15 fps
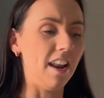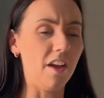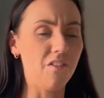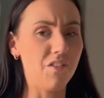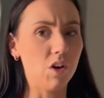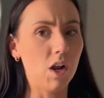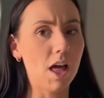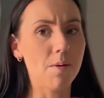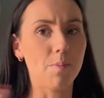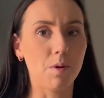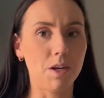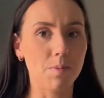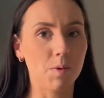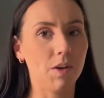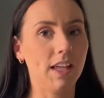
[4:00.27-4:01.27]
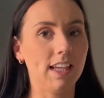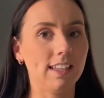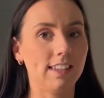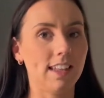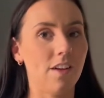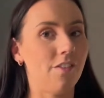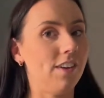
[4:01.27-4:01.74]
I feel like bodybuilding has
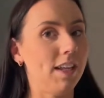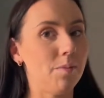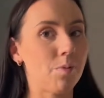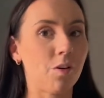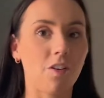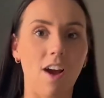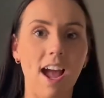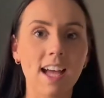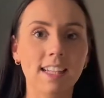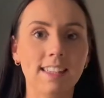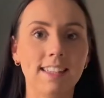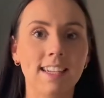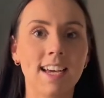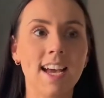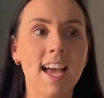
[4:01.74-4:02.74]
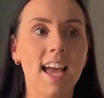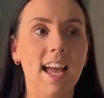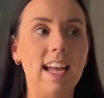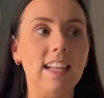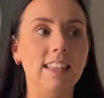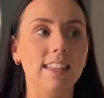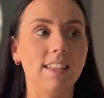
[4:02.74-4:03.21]
definitely progressed
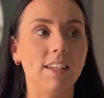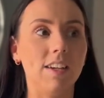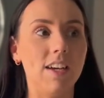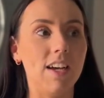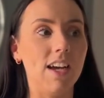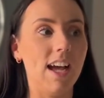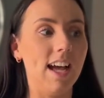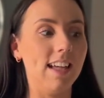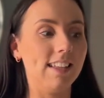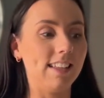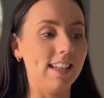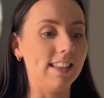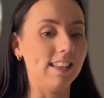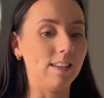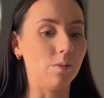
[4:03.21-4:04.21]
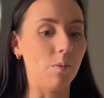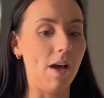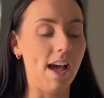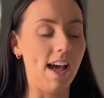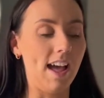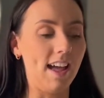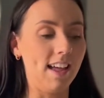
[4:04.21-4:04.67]
into a sense
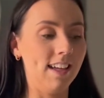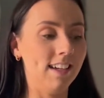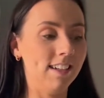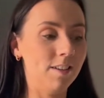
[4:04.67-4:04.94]
where